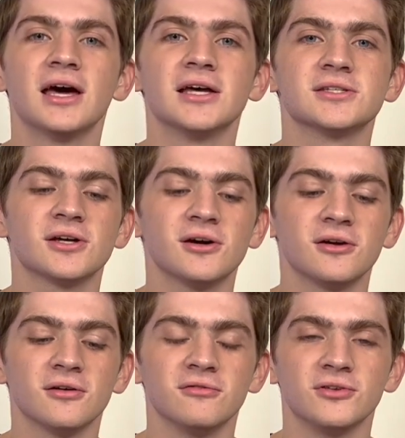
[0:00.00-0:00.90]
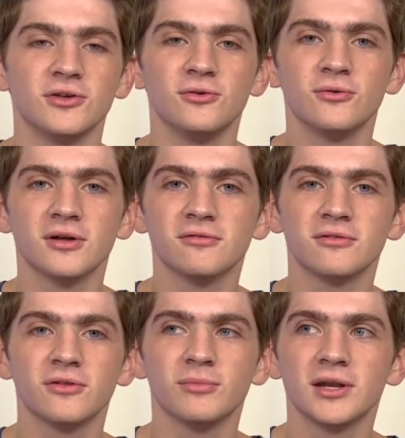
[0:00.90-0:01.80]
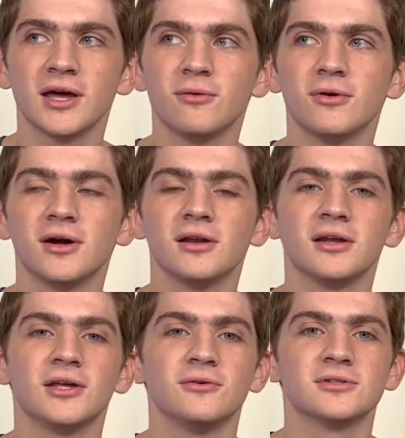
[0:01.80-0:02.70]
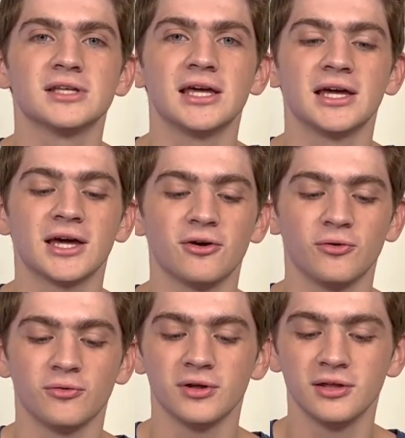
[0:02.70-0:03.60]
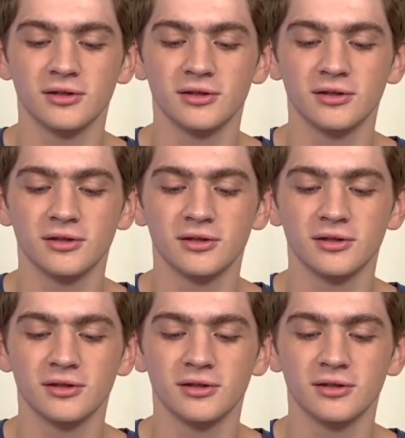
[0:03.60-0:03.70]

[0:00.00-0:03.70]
I saw a review of the Midnight one, and he was saying how